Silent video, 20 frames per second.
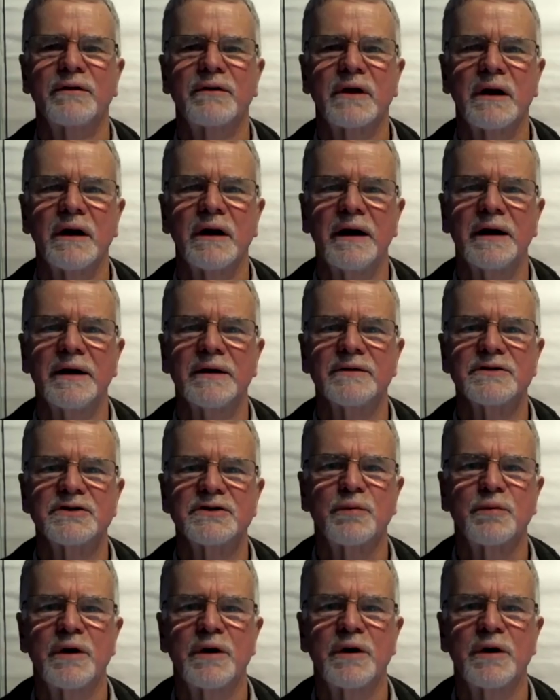clients,
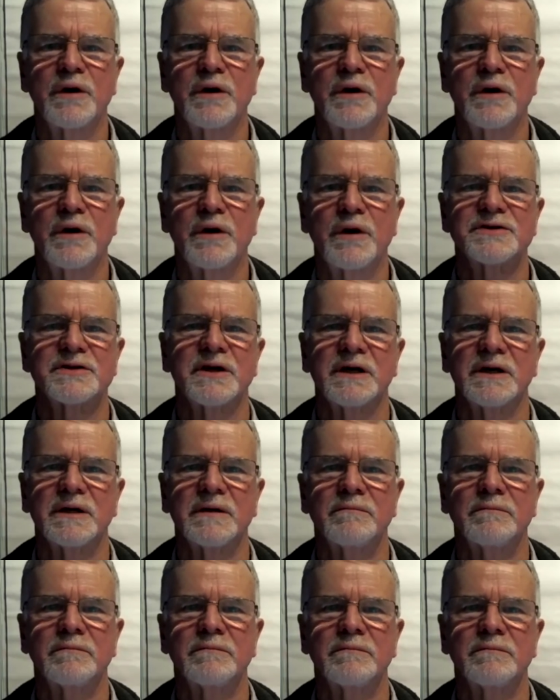whether it's
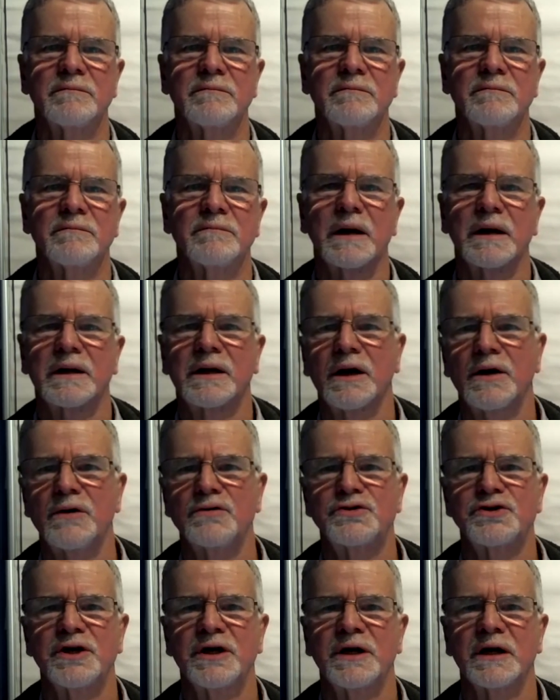
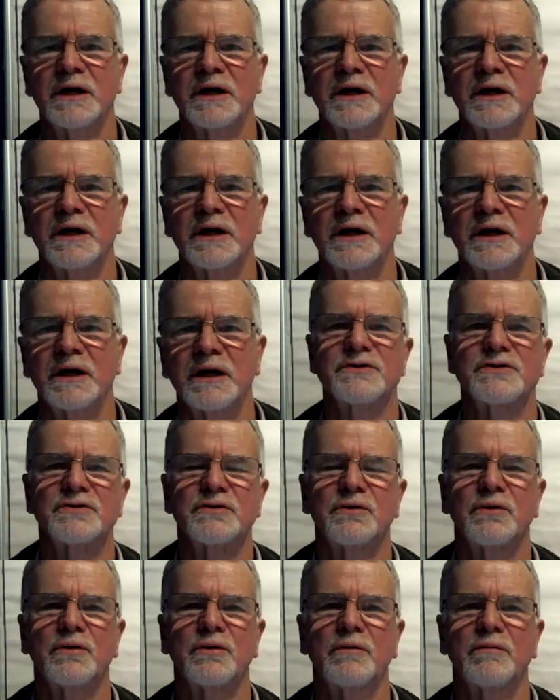coaching clients
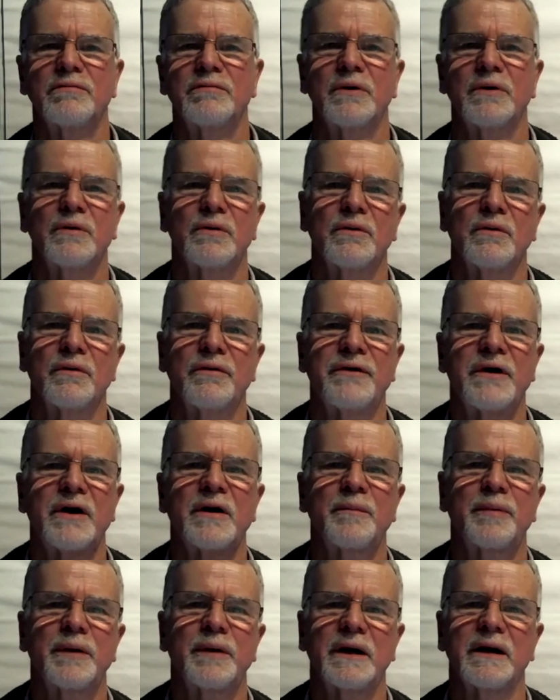or
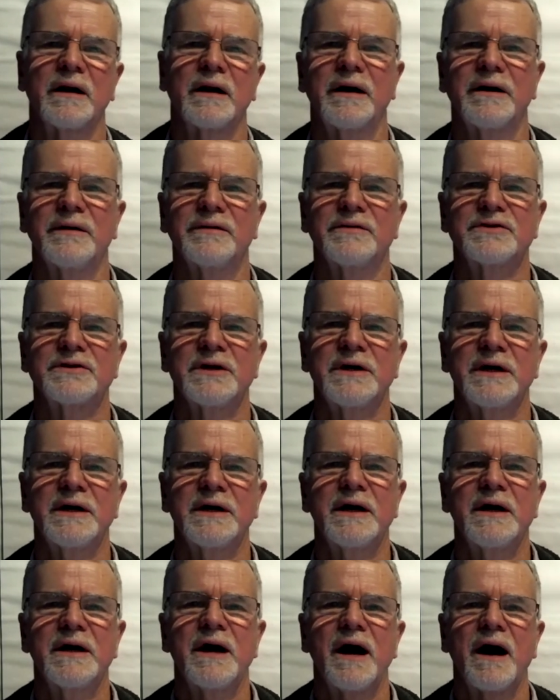therapy clients,
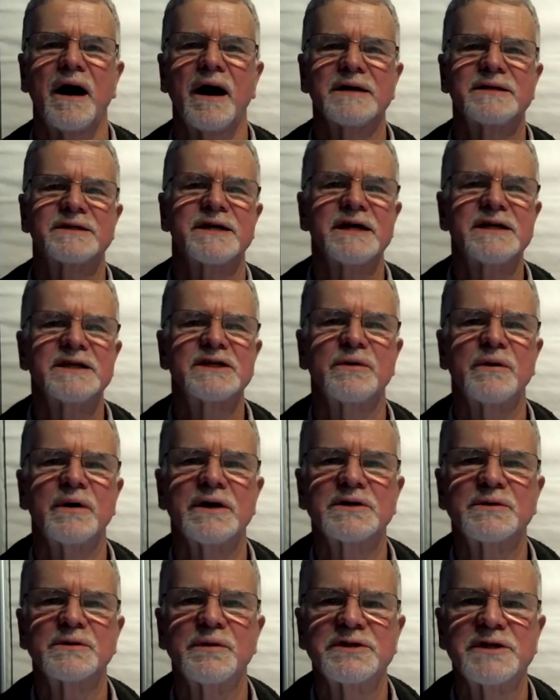I tend to
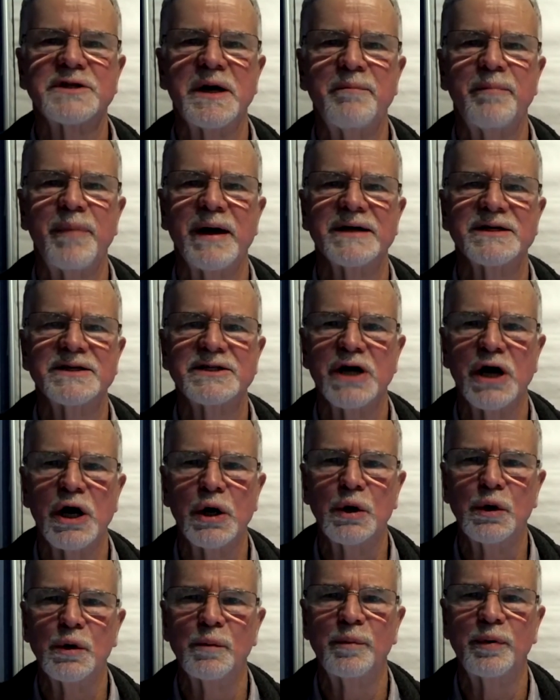ask what's their best
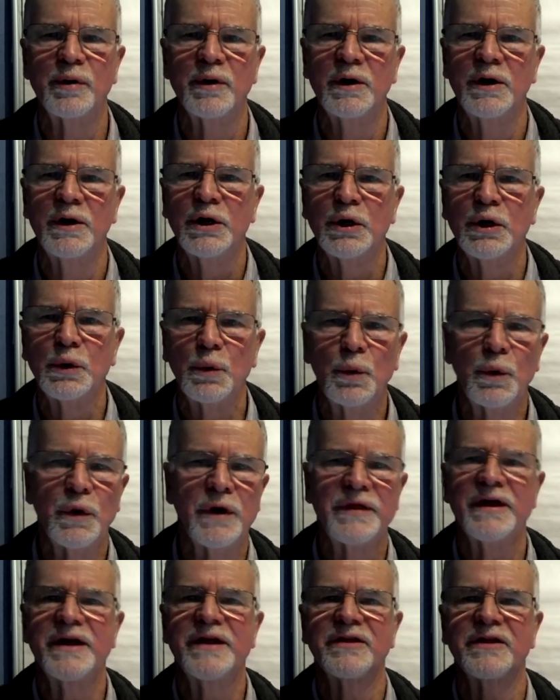hope
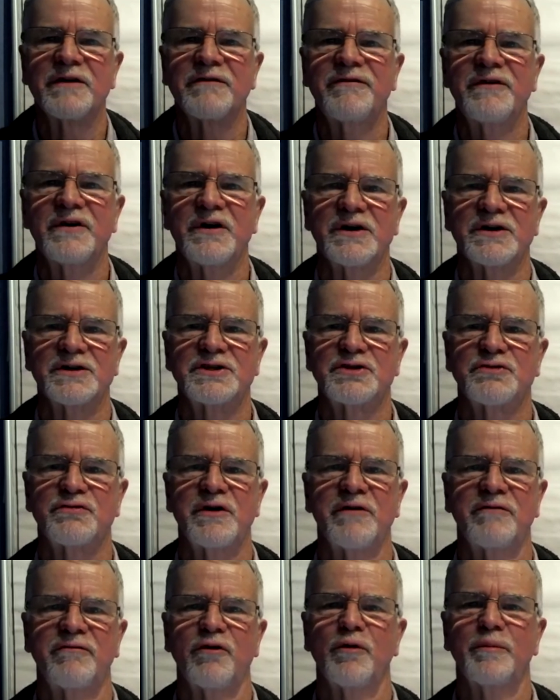within the first 3
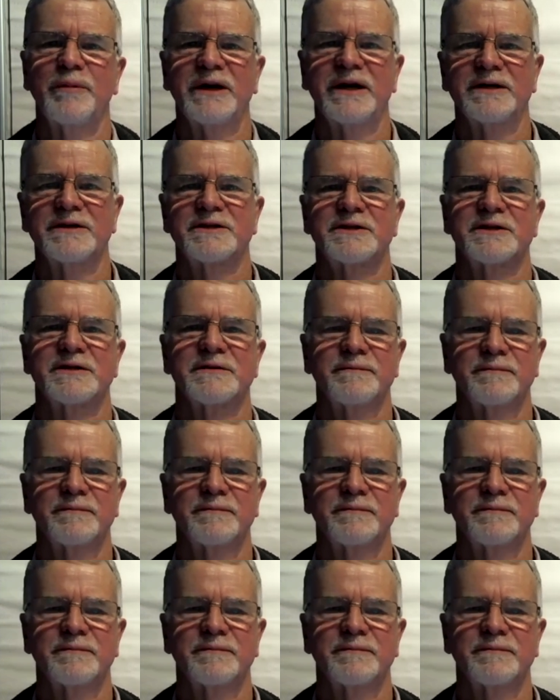or 4 minutes.